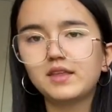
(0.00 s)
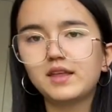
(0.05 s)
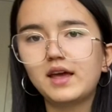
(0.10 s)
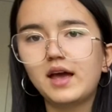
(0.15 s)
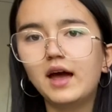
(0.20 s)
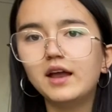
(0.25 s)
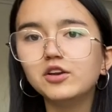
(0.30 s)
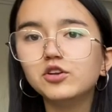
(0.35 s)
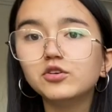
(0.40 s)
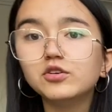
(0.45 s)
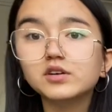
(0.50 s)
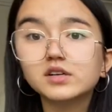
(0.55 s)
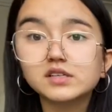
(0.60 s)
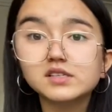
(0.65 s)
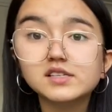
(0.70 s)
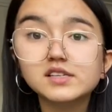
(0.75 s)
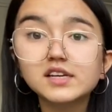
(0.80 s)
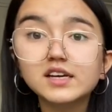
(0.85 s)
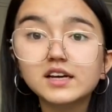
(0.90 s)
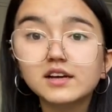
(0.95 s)
and you can
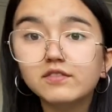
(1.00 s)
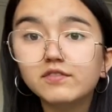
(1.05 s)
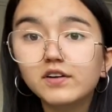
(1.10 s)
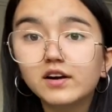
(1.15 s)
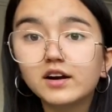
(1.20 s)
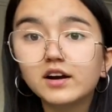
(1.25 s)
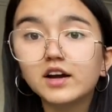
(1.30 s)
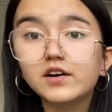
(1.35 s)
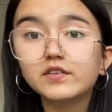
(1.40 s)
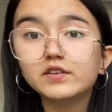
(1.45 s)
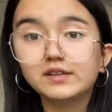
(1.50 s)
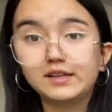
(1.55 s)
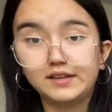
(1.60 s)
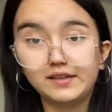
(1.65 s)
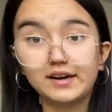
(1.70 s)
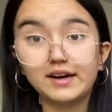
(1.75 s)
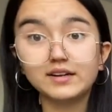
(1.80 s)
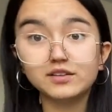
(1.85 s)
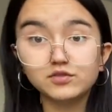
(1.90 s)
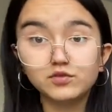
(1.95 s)
see it very evidently
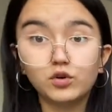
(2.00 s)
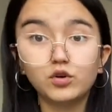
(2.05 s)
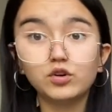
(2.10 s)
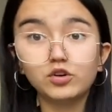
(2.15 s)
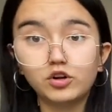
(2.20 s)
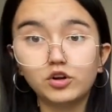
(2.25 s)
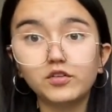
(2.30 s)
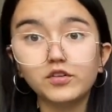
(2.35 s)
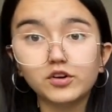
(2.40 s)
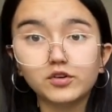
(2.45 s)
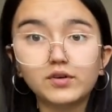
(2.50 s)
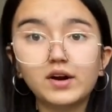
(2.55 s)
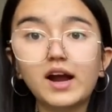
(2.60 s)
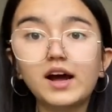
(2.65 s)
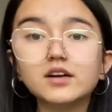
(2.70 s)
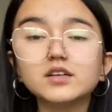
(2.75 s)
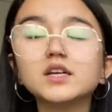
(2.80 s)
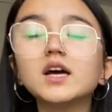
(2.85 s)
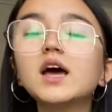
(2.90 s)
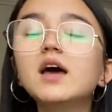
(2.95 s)
that it's fallen on the
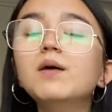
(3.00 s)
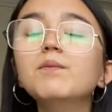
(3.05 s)
ground,